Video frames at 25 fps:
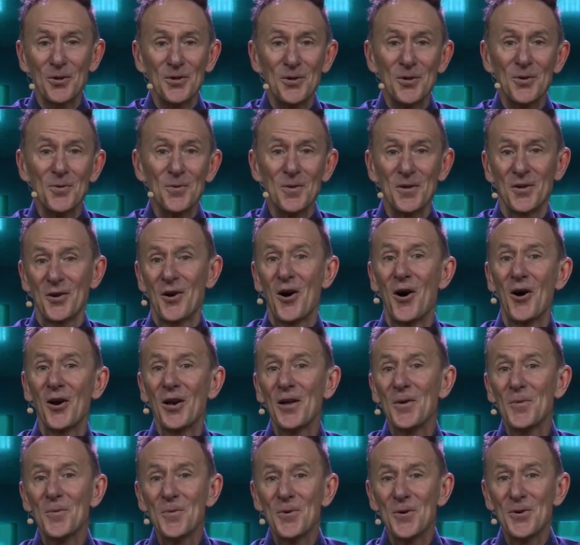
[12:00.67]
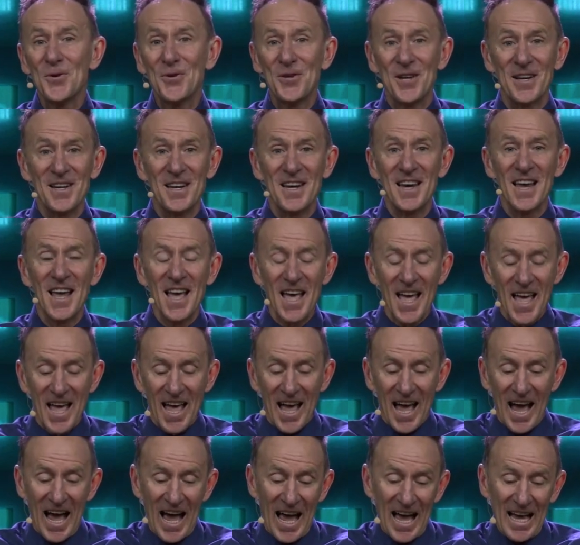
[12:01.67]
to do with Hollywood and,
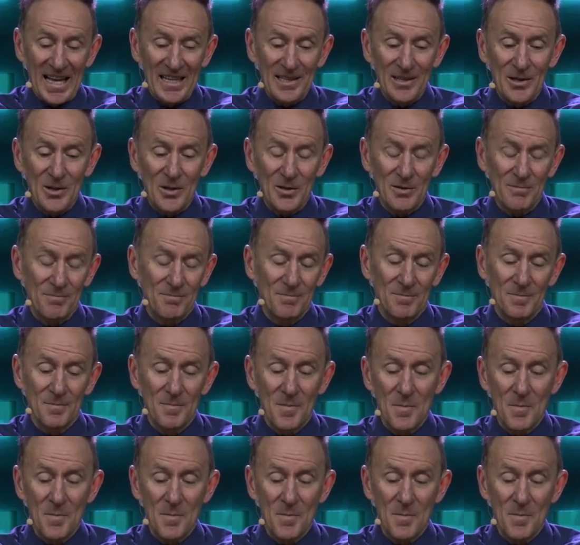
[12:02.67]
and